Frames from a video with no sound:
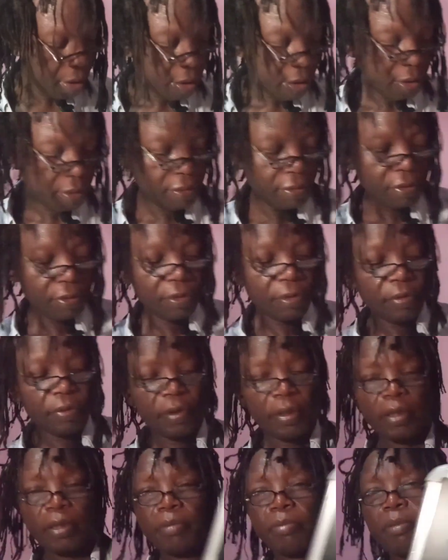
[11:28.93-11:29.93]
if you do
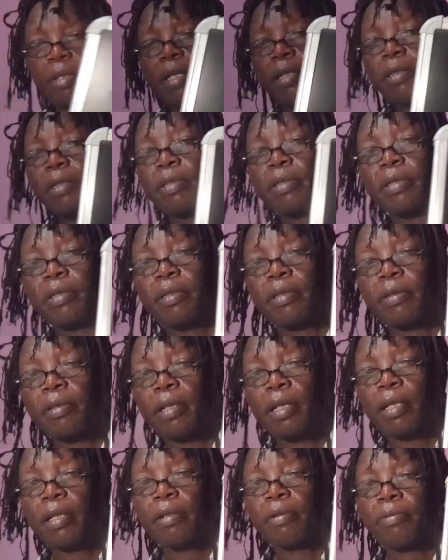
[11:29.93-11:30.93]
these maths
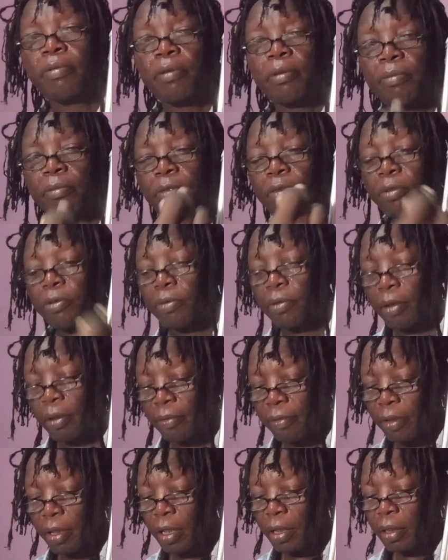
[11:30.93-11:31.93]
from what we
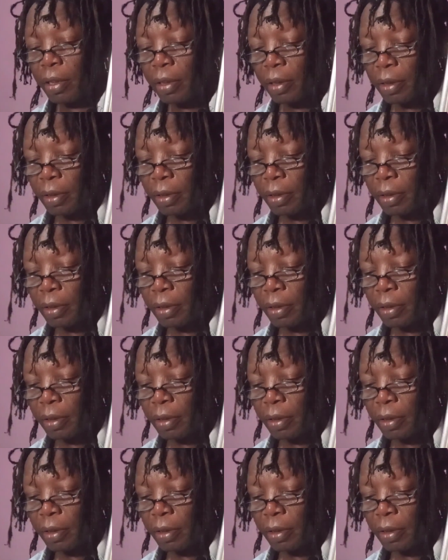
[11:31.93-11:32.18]
have done,